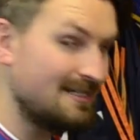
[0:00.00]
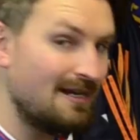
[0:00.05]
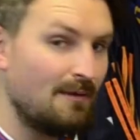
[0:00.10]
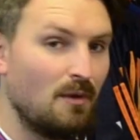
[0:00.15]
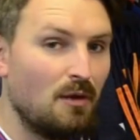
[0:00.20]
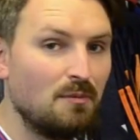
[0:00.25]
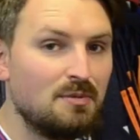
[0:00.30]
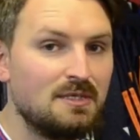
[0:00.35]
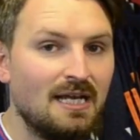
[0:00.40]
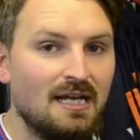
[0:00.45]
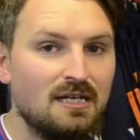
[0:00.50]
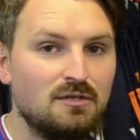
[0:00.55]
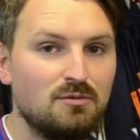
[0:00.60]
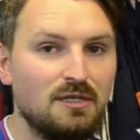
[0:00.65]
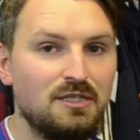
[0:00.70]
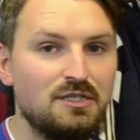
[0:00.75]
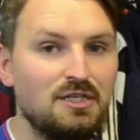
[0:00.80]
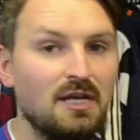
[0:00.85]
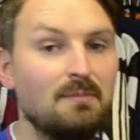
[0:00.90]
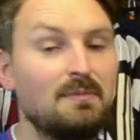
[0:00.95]
I'm obsessed
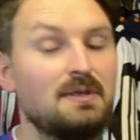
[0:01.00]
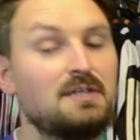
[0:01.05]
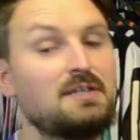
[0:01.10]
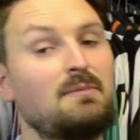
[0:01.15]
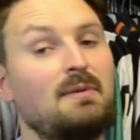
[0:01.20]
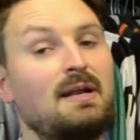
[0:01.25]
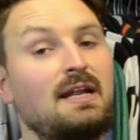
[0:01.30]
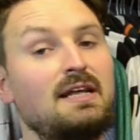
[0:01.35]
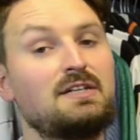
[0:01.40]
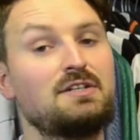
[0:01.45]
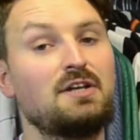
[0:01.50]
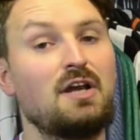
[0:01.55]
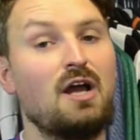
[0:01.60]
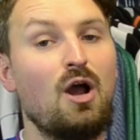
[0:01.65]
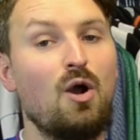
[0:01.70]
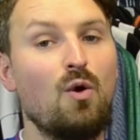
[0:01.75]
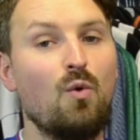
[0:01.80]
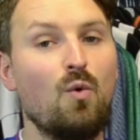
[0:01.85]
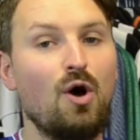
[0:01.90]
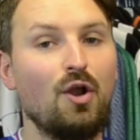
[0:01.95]
with Championship Manager
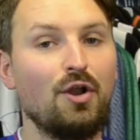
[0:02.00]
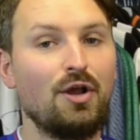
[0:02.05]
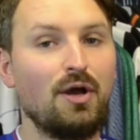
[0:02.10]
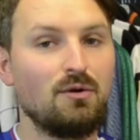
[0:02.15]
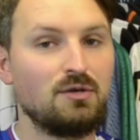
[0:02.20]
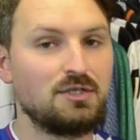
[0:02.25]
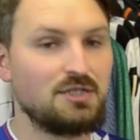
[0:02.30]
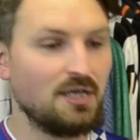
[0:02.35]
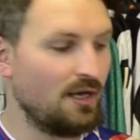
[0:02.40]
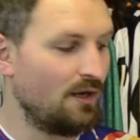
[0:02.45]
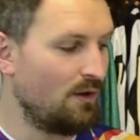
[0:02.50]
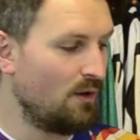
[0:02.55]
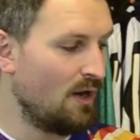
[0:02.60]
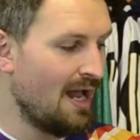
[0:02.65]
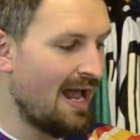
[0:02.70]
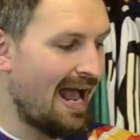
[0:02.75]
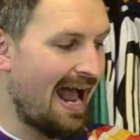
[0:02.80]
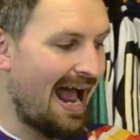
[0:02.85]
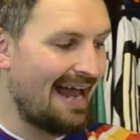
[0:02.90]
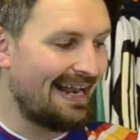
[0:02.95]
01-02,
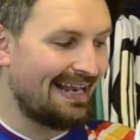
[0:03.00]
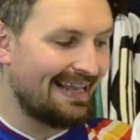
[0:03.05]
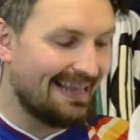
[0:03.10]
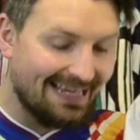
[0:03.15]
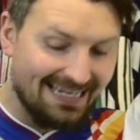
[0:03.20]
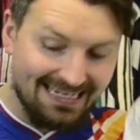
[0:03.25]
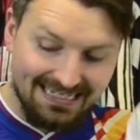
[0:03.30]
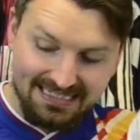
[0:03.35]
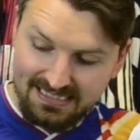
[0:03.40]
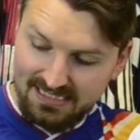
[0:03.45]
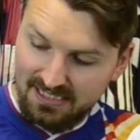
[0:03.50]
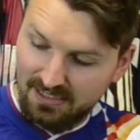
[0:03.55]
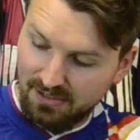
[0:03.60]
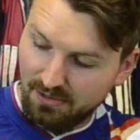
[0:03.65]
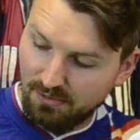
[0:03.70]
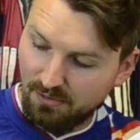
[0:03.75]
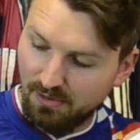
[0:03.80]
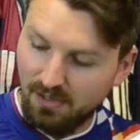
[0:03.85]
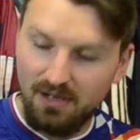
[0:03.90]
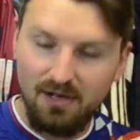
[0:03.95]
And these
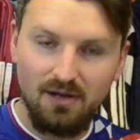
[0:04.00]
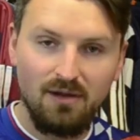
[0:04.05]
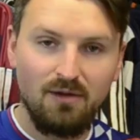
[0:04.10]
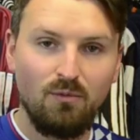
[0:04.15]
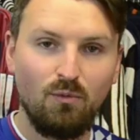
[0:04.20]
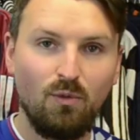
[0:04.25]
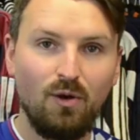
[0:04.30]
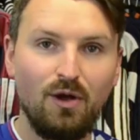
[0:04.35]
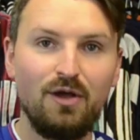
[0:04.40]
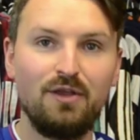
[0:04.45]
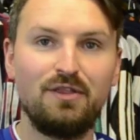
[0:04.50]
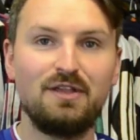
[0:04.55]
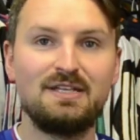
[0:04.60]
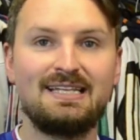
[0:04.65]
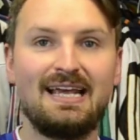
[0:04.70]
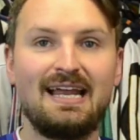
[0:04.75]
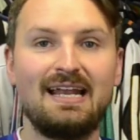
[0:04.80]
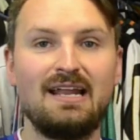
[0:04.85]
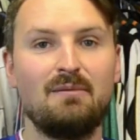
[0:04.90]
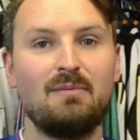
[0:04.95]
two were the
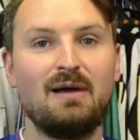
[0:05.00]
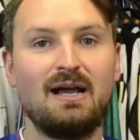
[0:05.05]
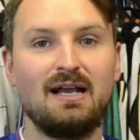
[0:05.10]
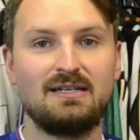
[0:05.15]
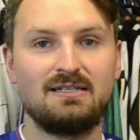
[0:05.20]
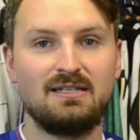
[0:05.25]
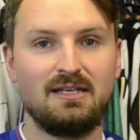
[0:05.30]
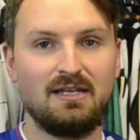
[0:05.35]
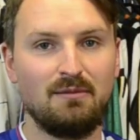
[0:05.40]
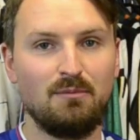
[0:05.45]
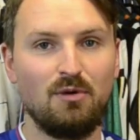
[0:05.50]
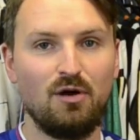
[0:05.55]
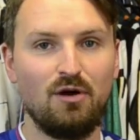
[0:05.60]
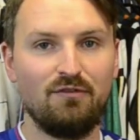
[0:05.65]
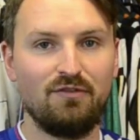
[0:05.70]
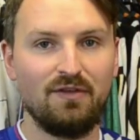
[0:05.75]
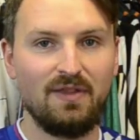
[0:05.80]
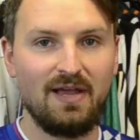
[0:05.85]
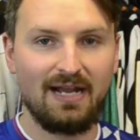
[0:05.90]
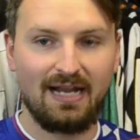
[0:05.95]
centre-backs that you
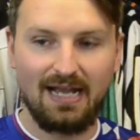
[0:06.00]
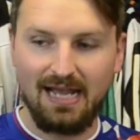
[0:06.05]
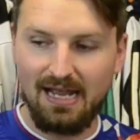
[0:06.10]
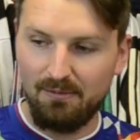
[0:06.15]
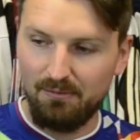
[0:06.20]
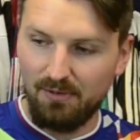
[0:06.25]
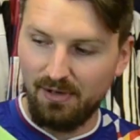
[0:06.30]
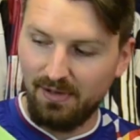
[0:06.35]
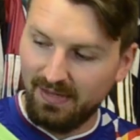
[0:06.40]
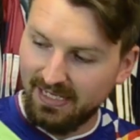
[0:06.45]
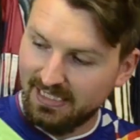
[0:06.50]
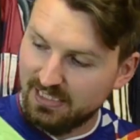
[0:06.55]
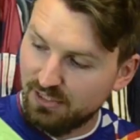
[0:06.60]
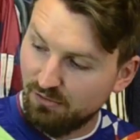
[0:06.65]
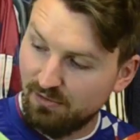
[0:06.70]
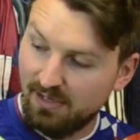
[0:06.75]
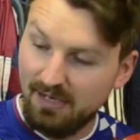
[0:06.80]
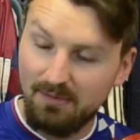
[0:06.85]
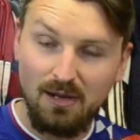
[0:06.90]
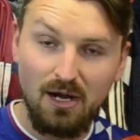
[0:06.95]
bought for that game, weren't they?
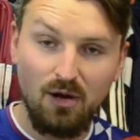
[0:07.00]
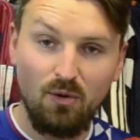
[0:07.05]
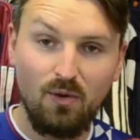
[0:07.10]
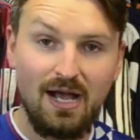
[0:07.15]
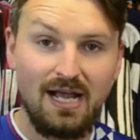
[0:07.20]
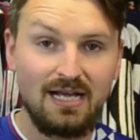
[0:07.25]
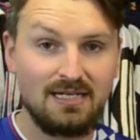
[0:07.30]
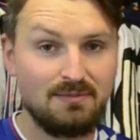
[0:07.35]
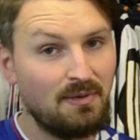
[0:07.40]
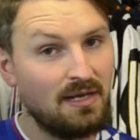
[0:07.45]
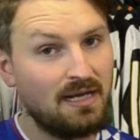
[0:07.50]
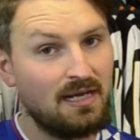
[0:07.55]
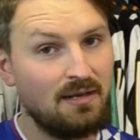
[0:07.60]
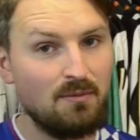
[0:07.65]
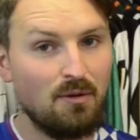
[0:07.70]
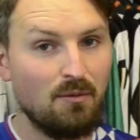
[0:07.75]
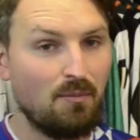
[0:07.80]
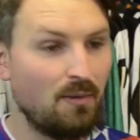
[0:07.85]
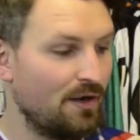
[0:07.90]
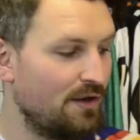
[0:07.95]
Taribo West, pick
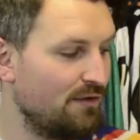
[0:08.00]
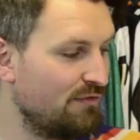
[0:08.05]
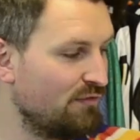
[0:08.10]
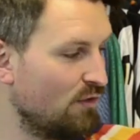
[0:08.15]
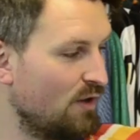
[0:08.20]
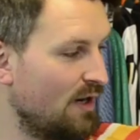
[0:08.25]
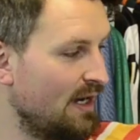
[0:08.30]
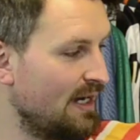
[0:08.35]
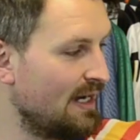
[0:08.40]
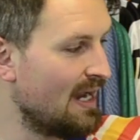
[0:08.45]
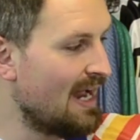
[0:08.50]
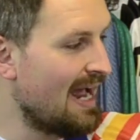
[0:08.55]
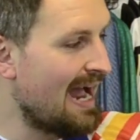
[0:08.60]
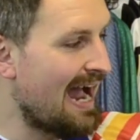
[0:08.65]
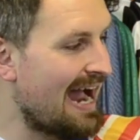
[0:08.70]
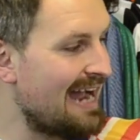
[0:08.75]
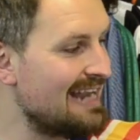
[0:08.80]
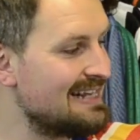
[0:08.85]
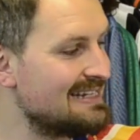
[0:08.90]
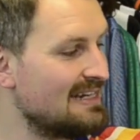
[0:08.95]
him up on a free.
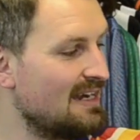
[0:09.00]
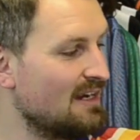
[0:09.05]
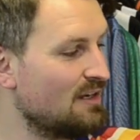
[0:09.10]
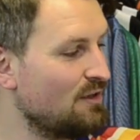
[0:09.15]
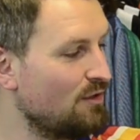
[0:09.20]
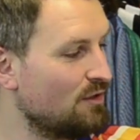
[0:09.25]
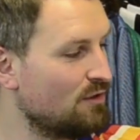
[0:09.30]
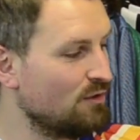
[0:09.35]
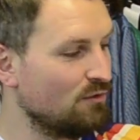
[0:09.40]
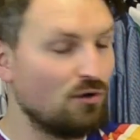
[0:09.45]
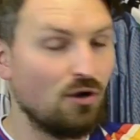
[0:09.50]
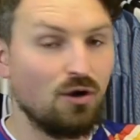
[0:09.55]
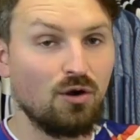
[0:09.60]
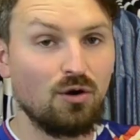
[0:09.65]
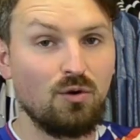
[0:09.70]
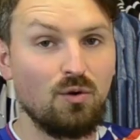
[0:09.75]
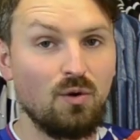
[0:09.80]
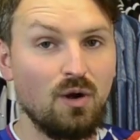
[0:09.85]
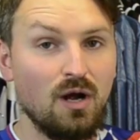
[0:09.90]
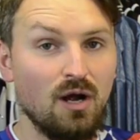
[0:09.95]
Isaac
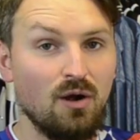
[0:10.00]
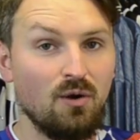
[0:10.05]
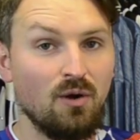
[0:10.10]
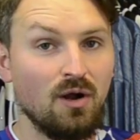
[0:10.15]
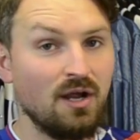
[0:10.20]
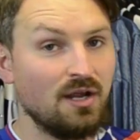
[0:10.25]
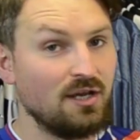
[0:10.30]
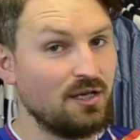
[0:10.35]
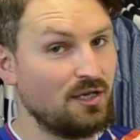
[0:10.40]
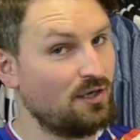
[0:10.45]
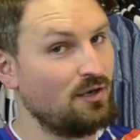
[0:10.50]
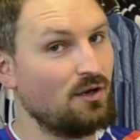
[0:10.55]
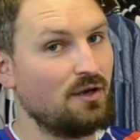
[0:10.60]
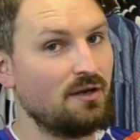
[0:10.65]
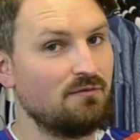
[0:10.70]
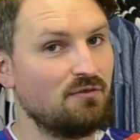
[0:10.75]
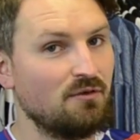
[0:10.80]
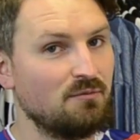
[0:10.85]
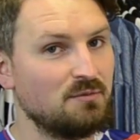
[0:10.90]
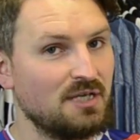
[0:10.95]
Okoronkwo, you got
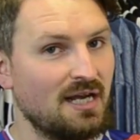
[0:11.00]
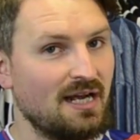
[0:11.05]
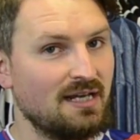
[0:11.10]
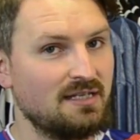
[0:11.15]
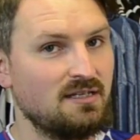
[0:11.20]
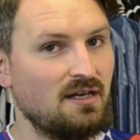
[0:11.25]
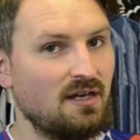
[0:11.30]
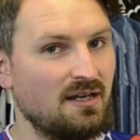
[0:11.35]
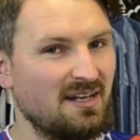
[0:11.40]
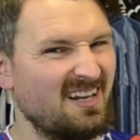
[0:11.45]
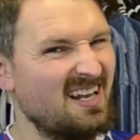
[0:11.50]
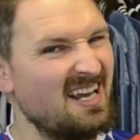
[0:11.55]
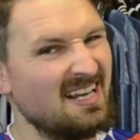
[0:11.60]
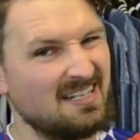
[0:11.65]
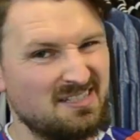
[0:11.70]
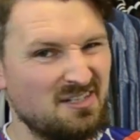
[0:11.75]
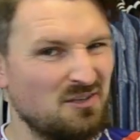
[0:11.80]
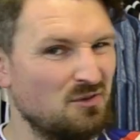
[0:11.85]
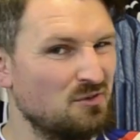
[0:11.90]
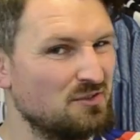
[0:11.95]
him from Shakhtar
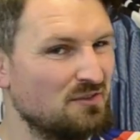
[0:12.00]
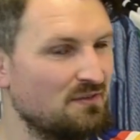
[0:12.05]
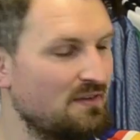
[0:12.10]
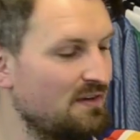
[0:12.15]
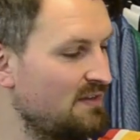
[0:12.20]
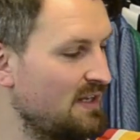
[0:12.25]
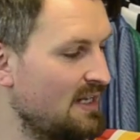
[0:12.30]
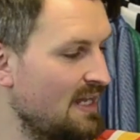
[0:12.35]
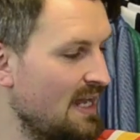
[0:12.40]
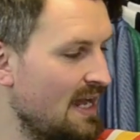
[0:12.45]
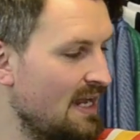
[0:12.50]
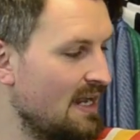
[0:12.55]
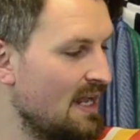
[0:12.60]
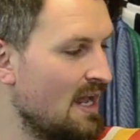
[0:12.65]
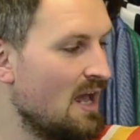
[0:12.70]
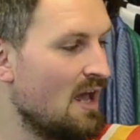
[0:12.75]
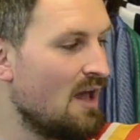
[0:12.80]
Donetsk, 250k.